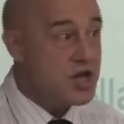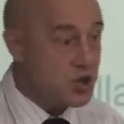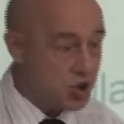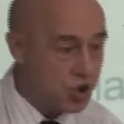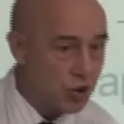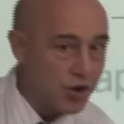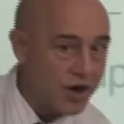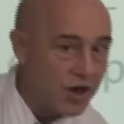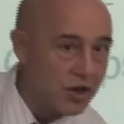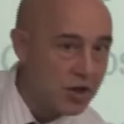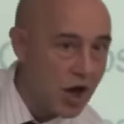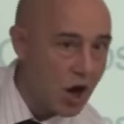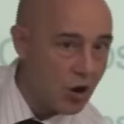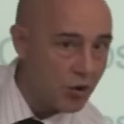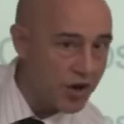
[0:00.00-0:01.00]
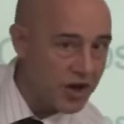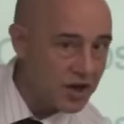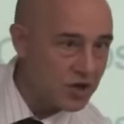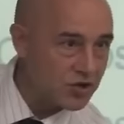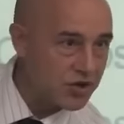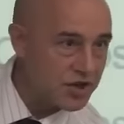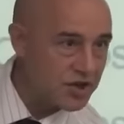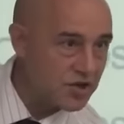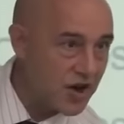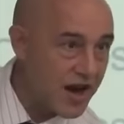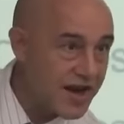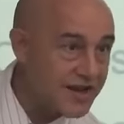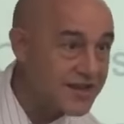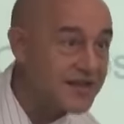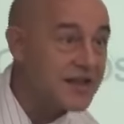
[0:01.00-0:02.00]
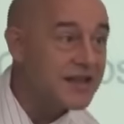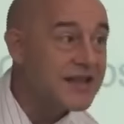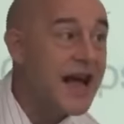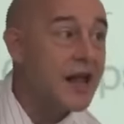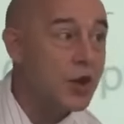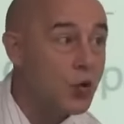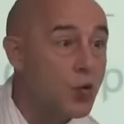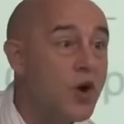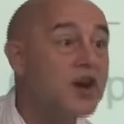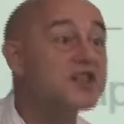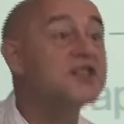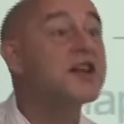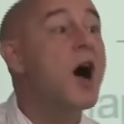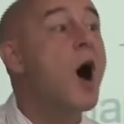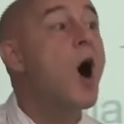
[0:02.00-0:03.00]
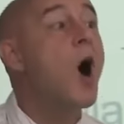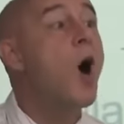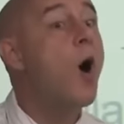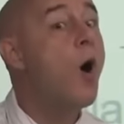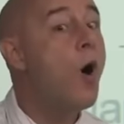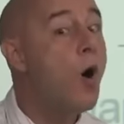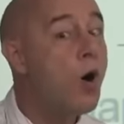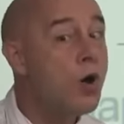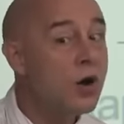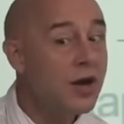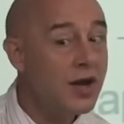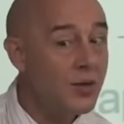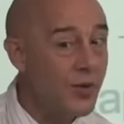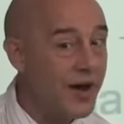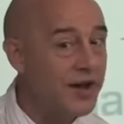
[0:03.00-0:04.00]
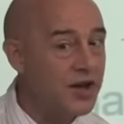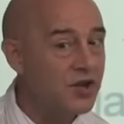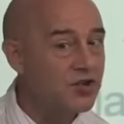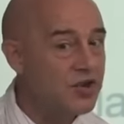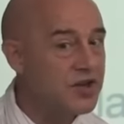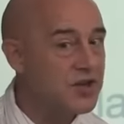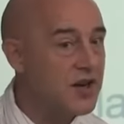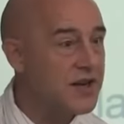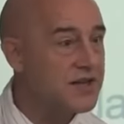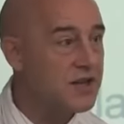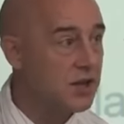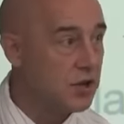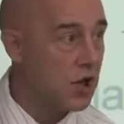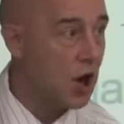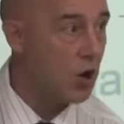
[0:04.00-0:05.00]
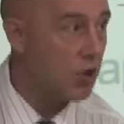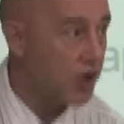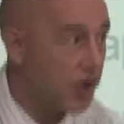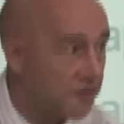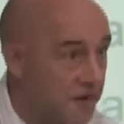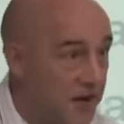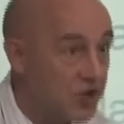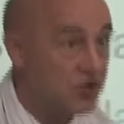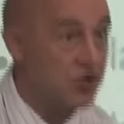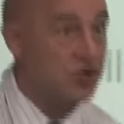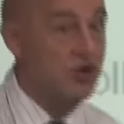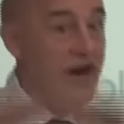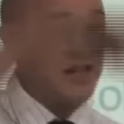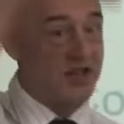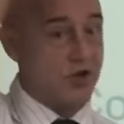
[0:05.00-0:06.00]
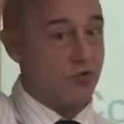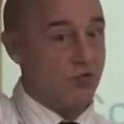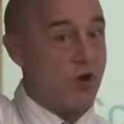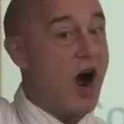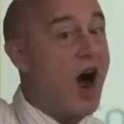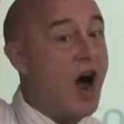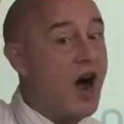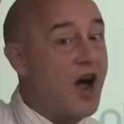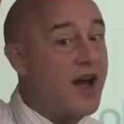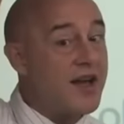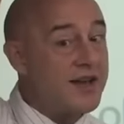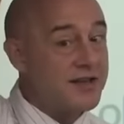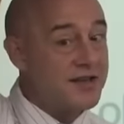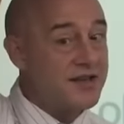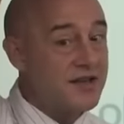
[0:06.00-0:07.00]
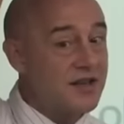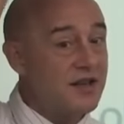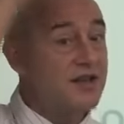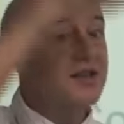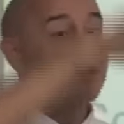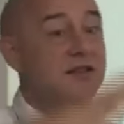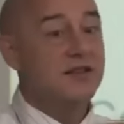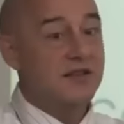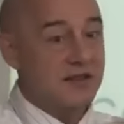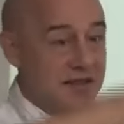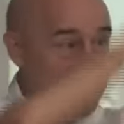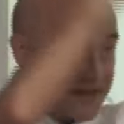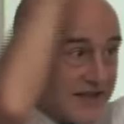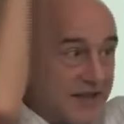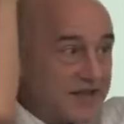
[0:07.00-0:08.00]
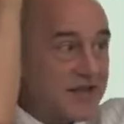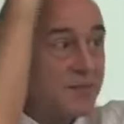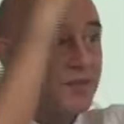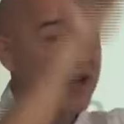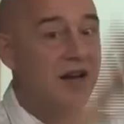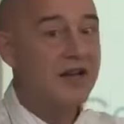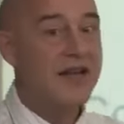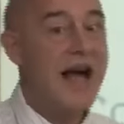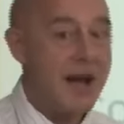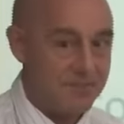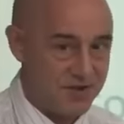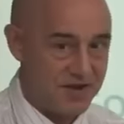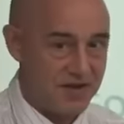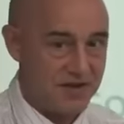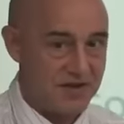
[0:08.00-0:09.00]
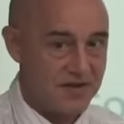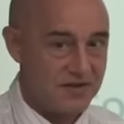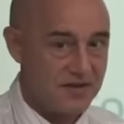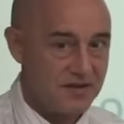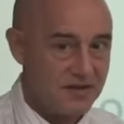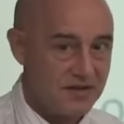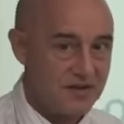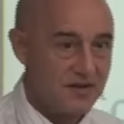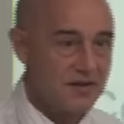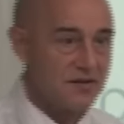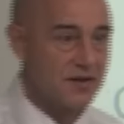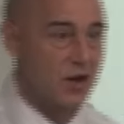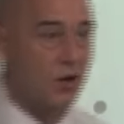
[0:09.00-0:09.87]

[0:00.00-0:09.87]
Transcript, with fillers: during low interest rates that works only when interest rates are low. If interest rates rise, the system collapses. The